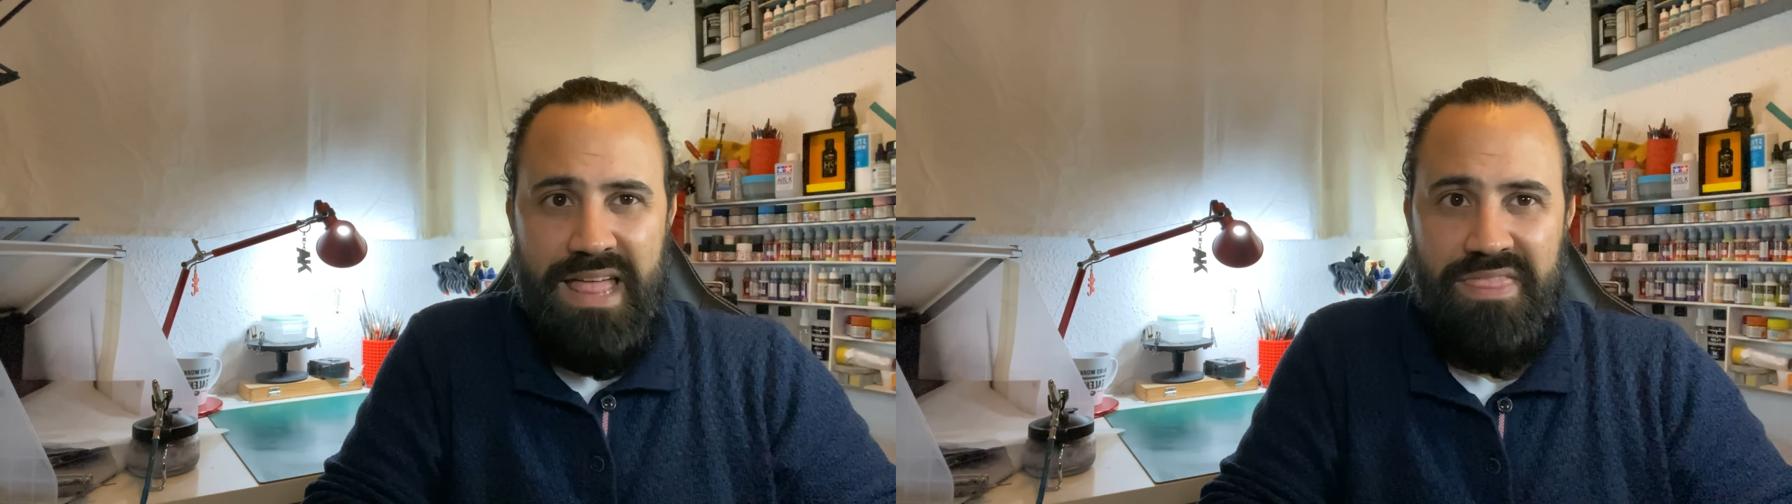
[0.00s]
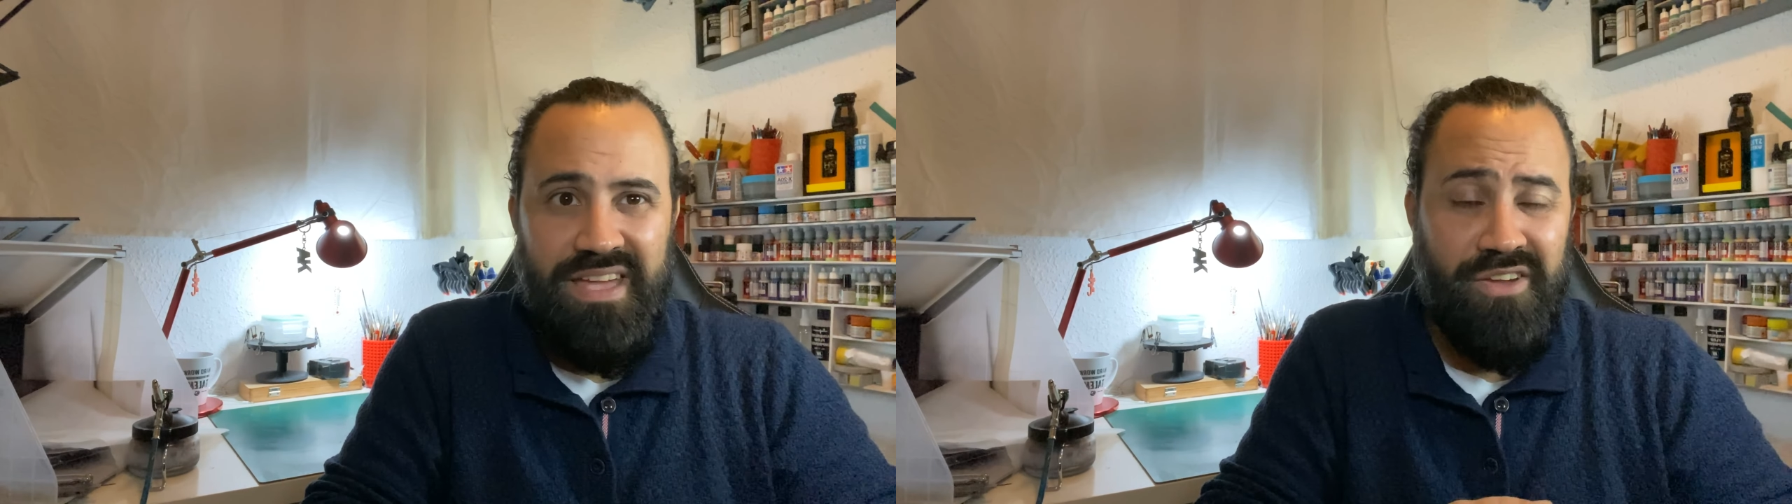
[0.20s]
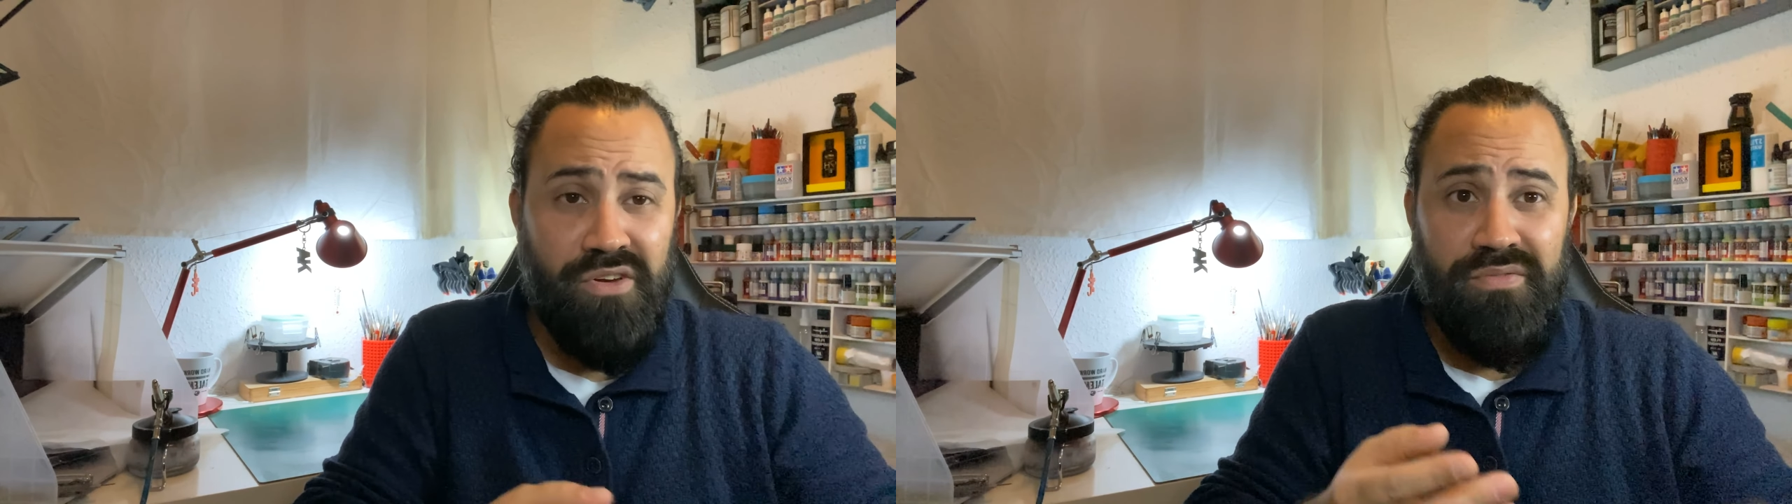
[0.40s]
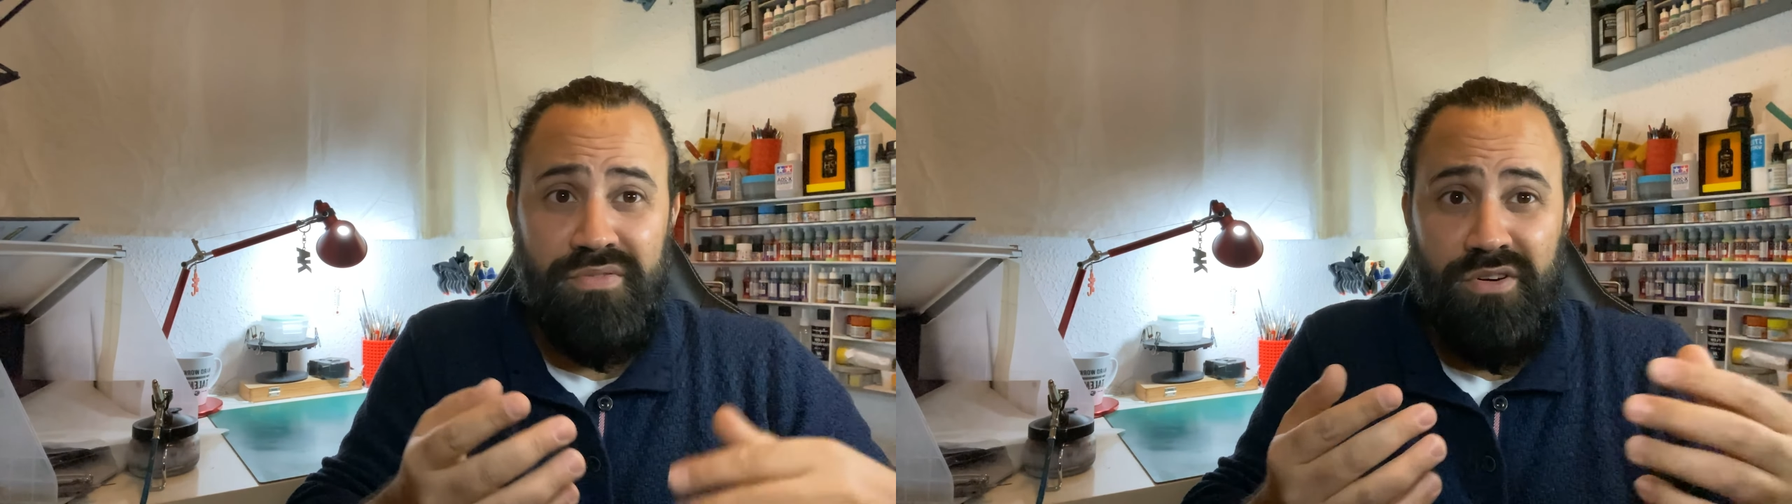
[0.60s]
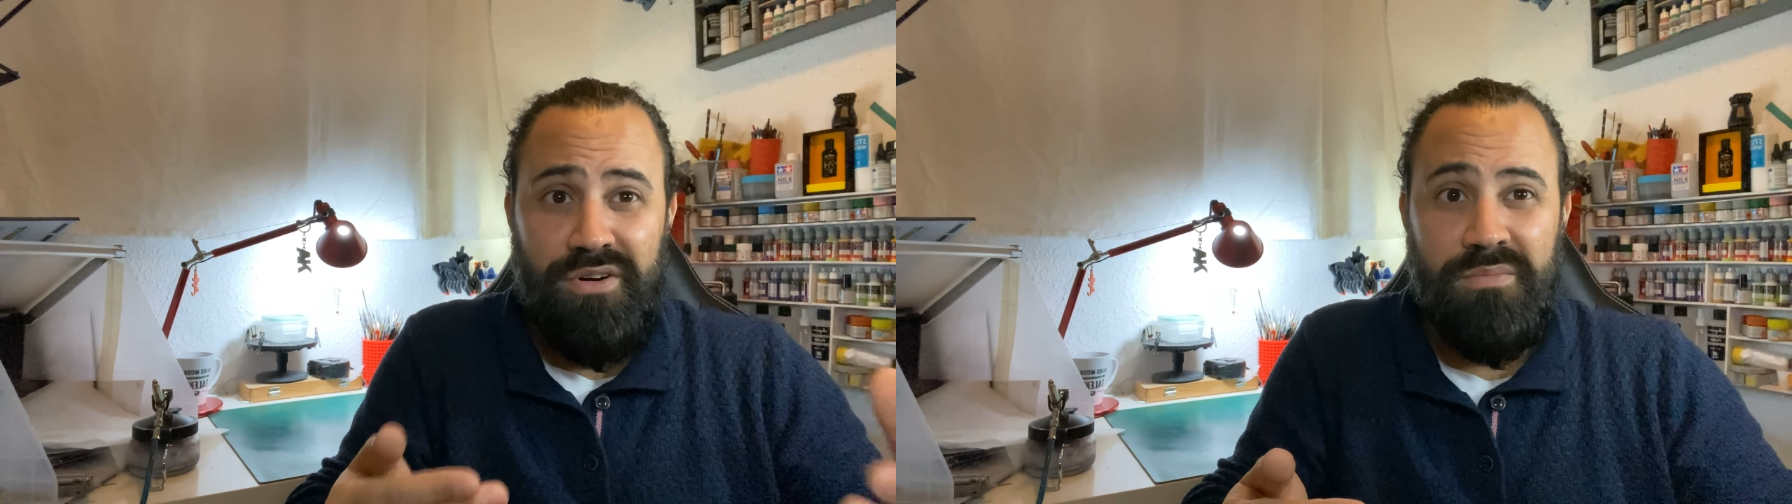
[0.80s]
and thank you
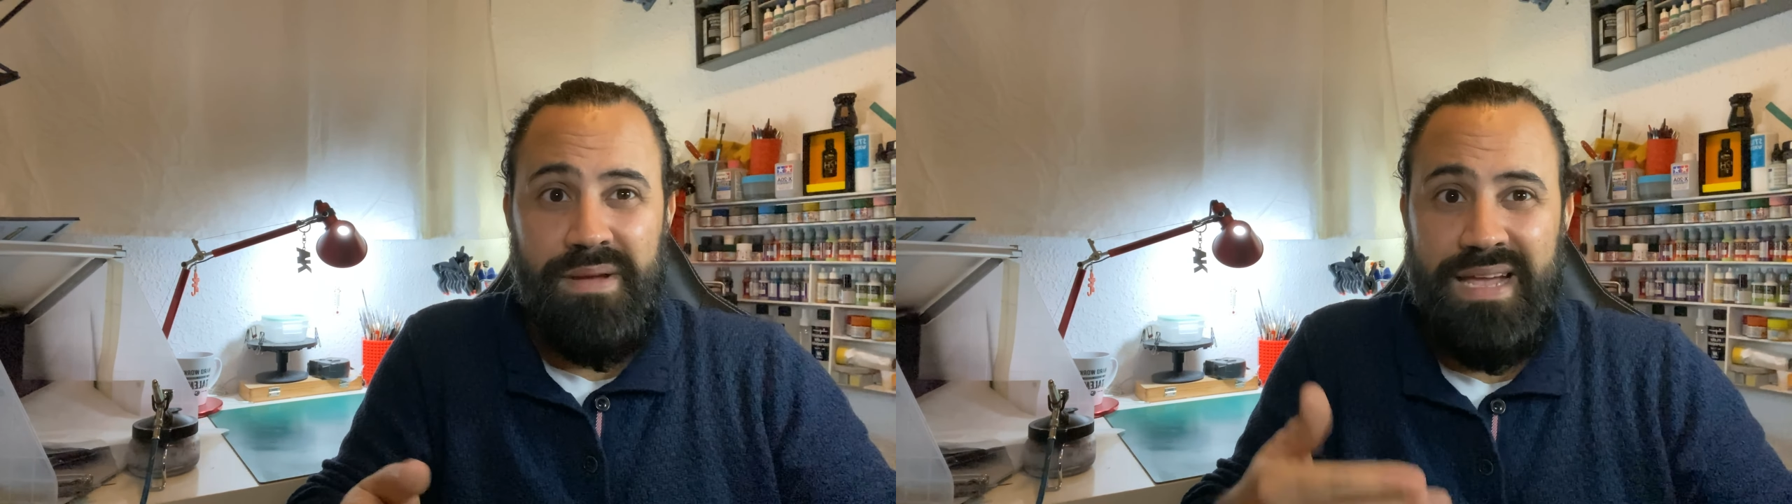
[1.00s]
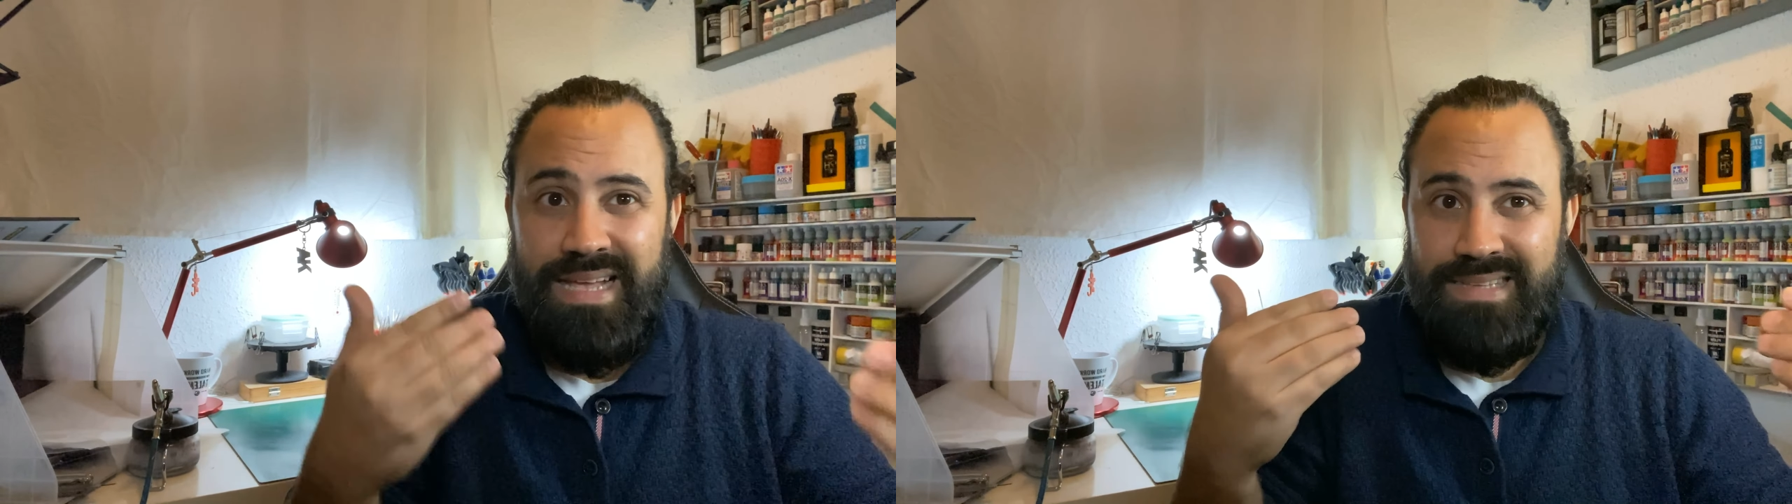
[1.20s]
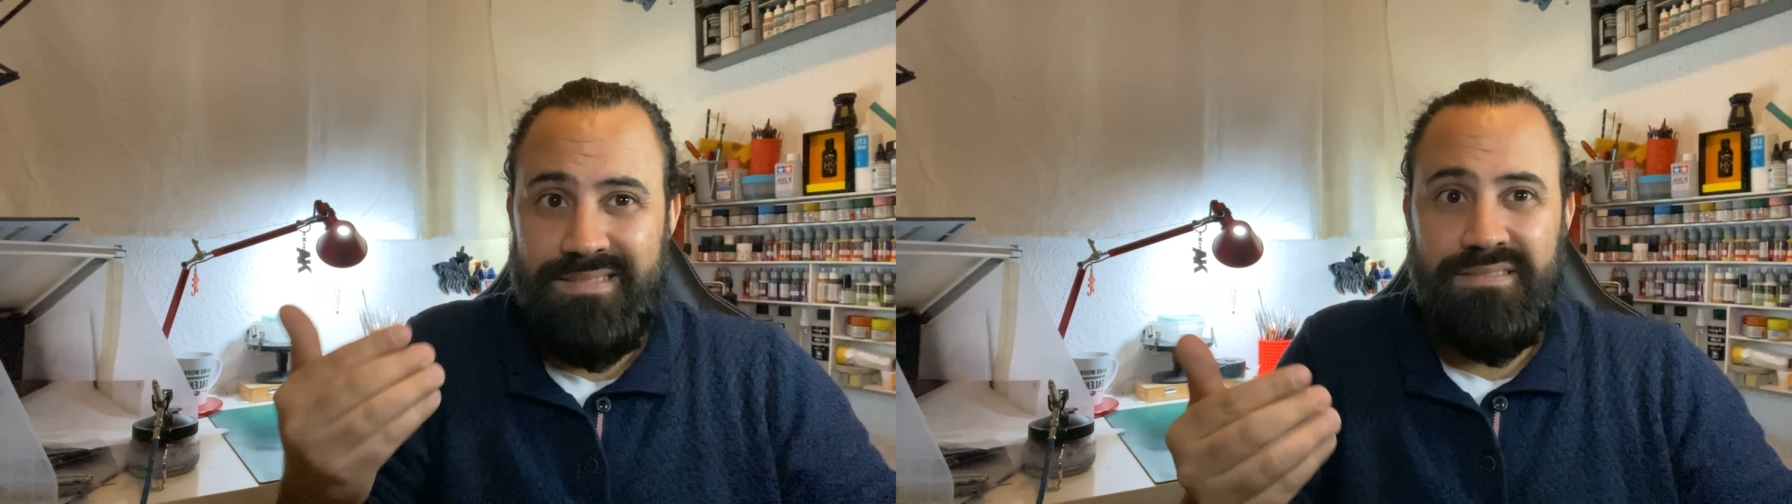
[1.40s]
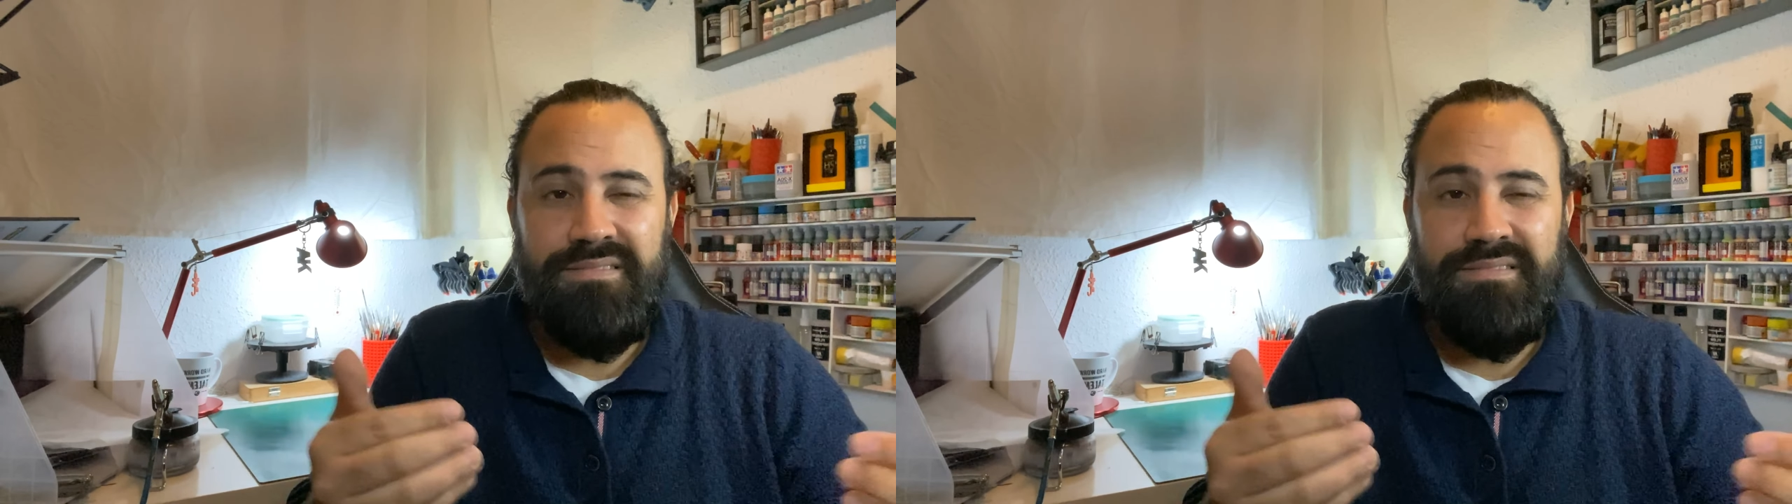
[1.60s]
for making